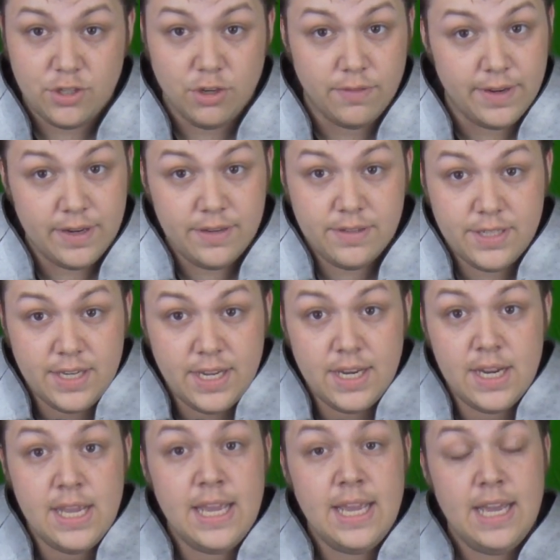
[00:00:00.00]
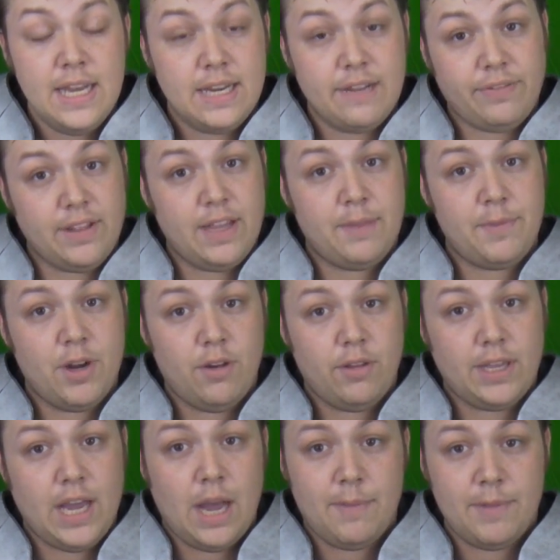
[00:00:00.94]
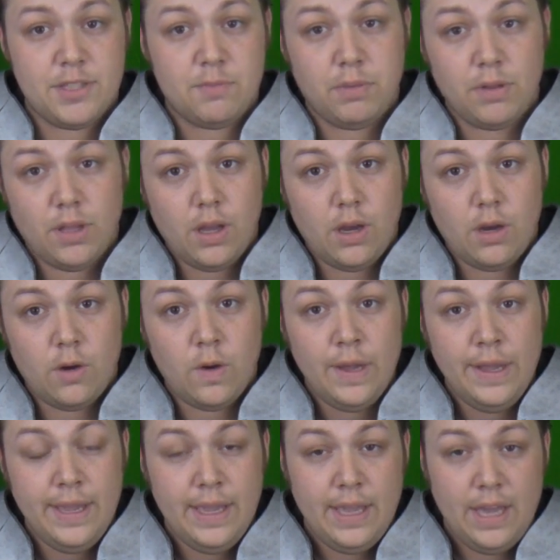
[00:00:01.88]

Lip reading: so if you're interested, definitely let me know in the comments below.